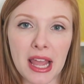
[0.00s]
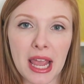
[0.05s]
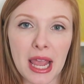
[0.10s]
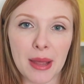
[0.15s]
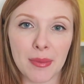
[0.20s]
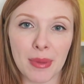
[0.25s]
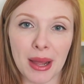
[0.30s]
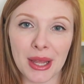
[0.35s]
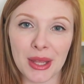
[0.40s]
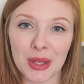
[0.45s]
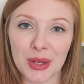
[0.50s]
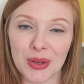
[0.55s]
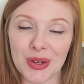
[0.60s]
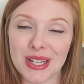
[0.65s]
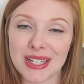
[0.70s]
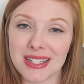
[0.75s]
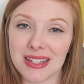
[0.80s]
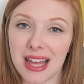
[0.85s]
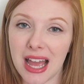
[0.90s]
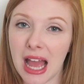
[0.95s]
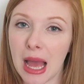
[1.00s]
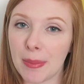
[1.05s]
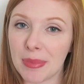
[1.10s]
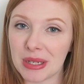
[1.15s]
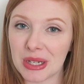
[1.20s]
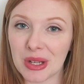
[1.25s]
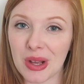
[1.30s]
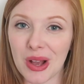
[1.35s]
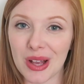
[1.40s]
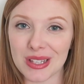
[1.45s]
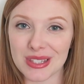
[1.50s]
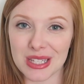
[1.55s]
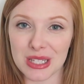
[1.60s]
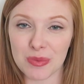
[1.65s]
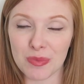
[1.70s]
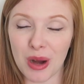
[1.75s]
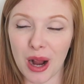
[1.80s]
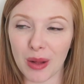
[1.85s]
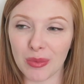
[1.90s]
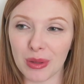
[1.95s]
in my uterus that happened to cause
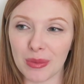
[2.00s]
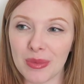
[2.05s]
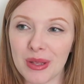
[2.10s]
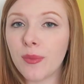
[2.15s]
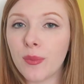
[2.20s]
this problem.